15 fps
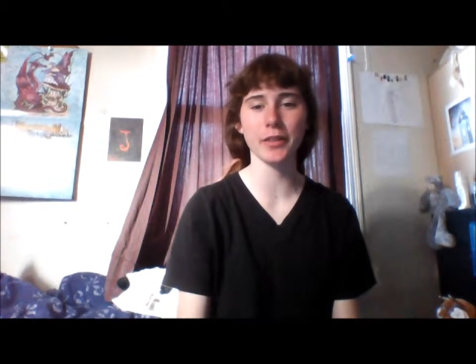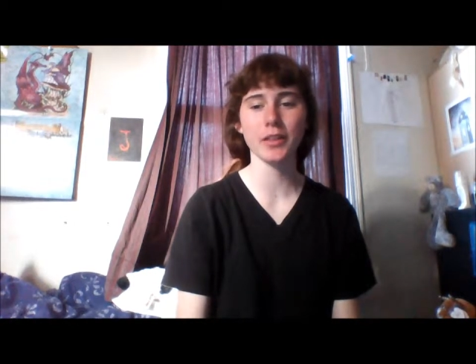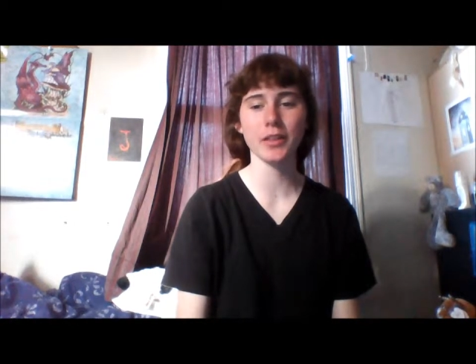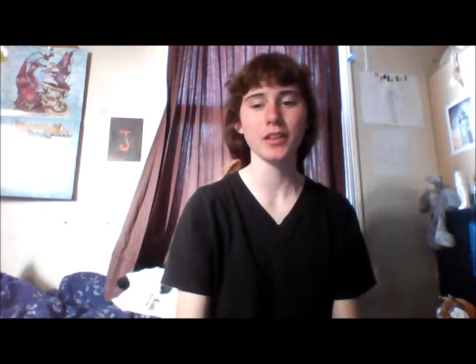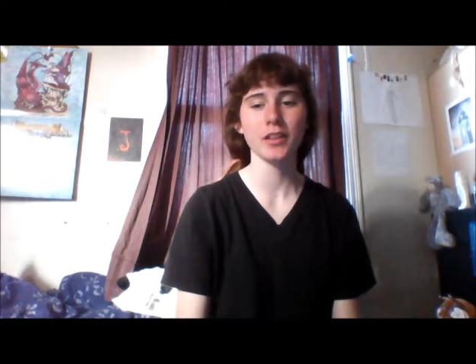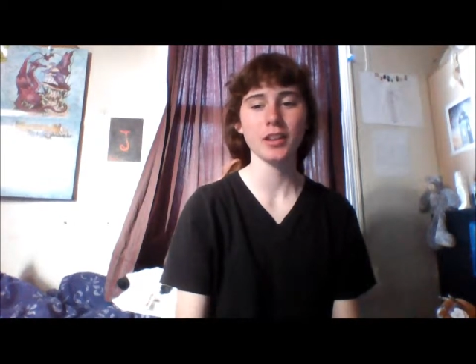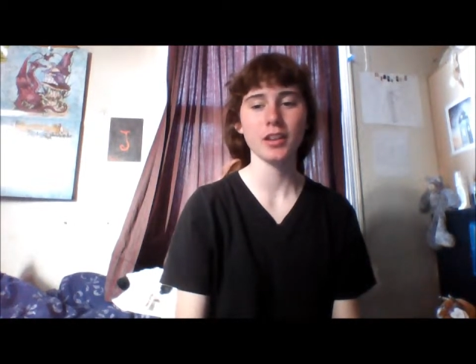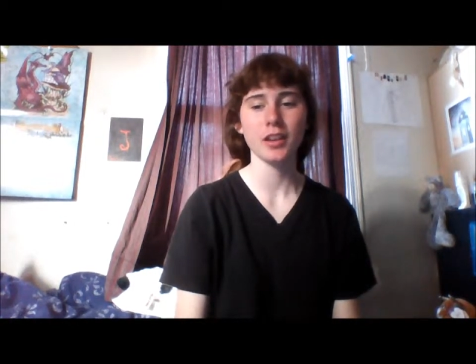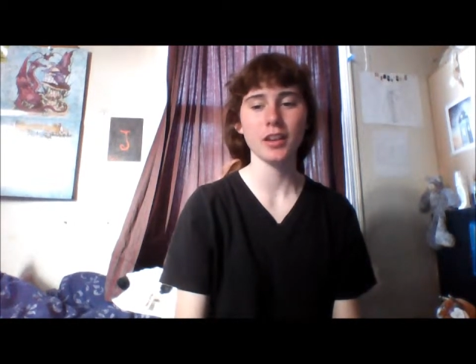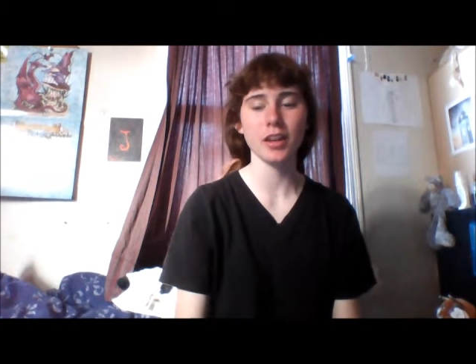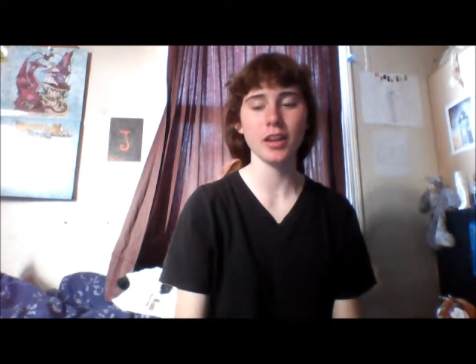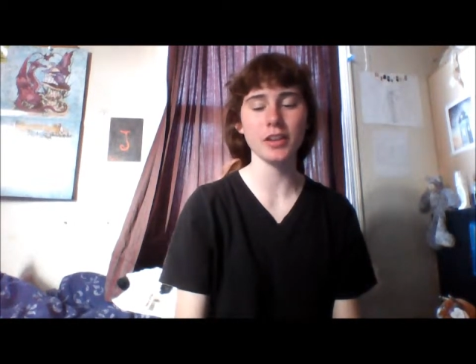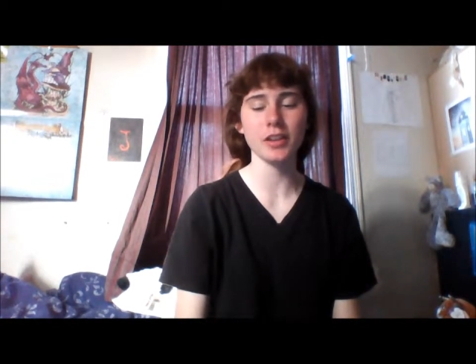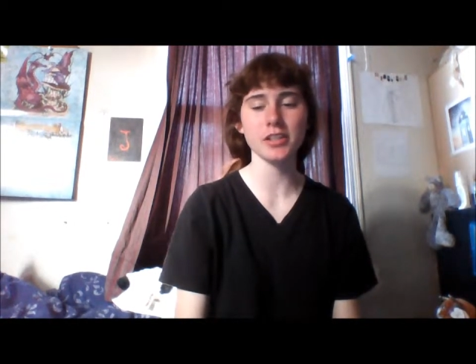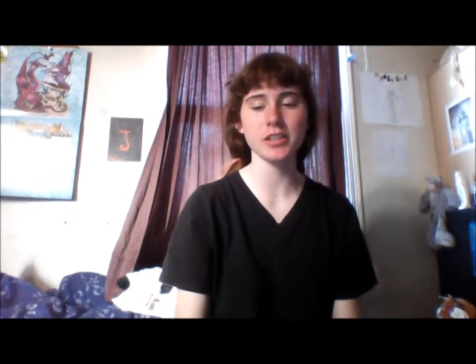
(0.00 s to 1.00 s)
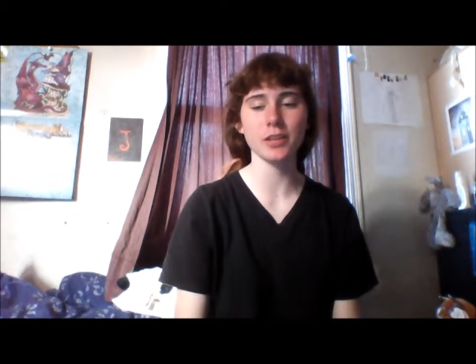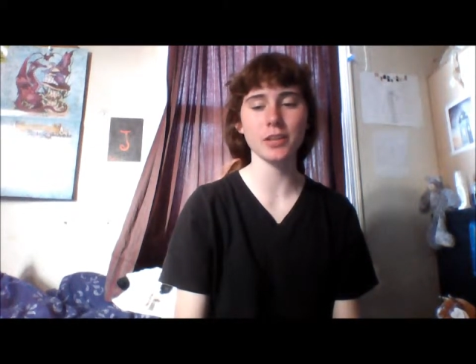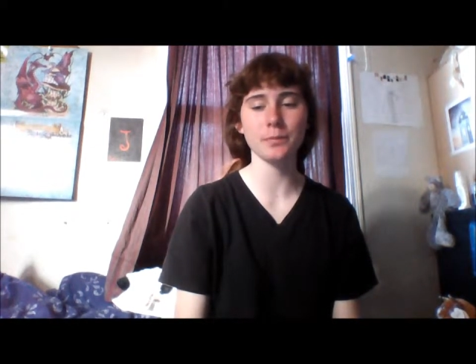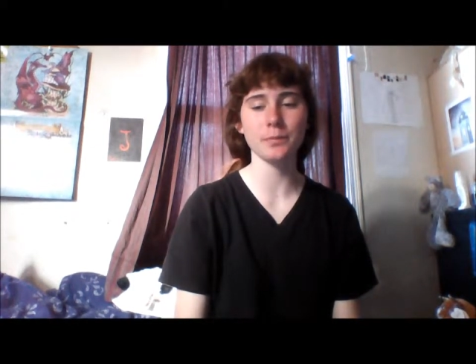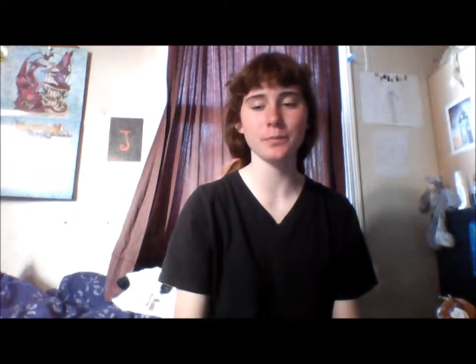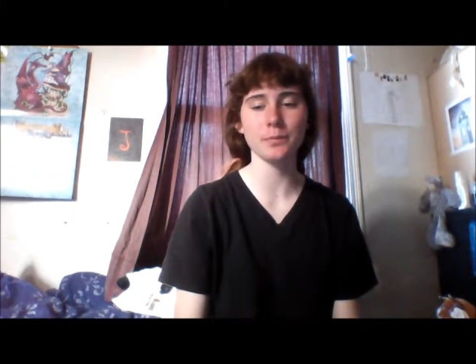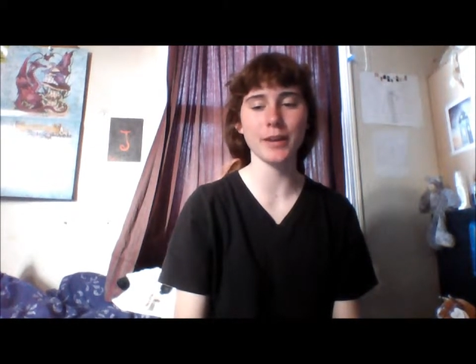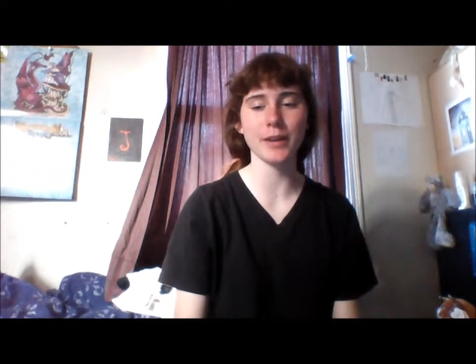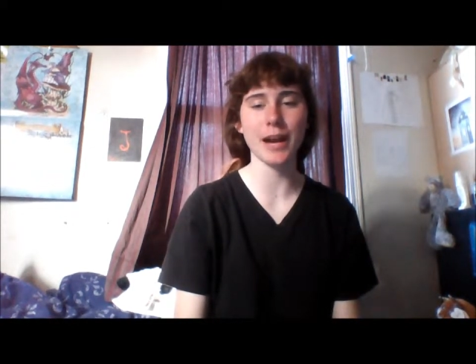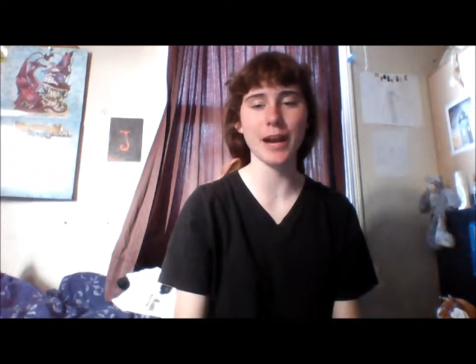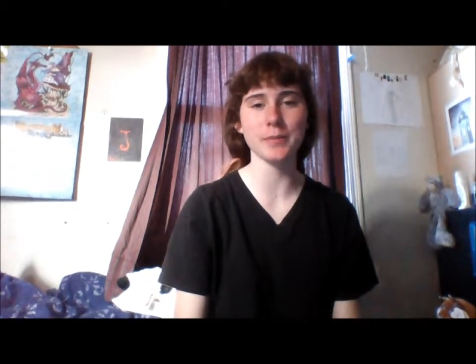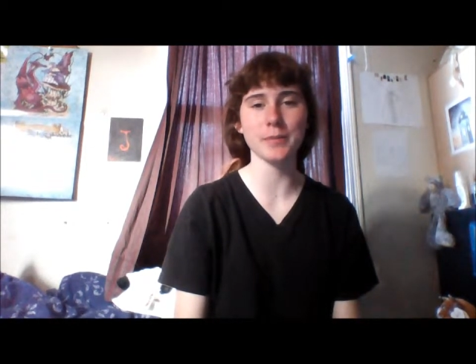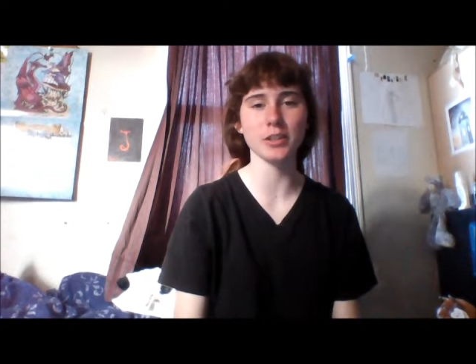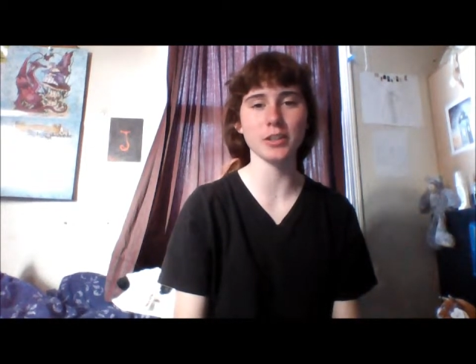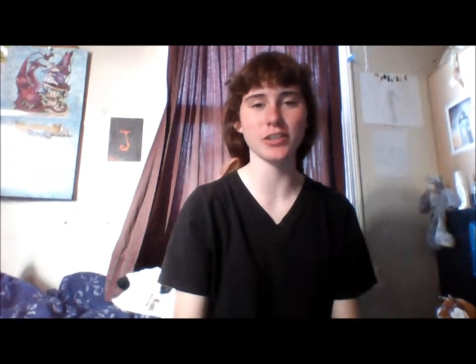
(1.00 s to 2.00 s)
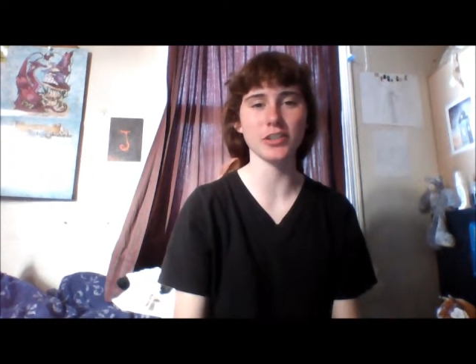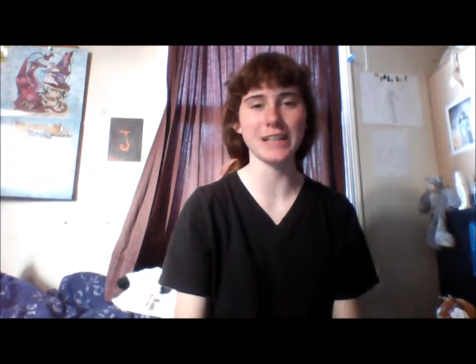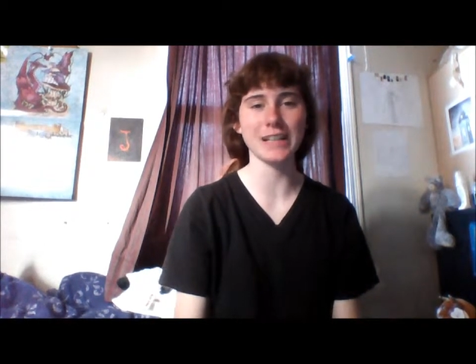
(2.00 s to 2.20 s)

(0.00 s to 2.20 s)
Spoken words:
and also perhaps a greeting.